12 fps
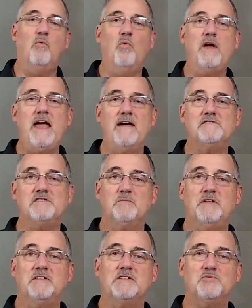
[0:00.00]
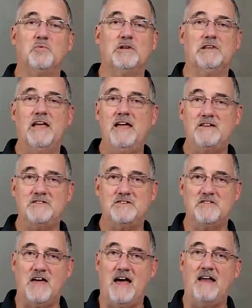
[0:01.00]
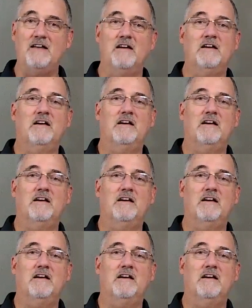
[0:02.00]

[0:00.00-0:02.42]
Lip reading: We have something that's related to that.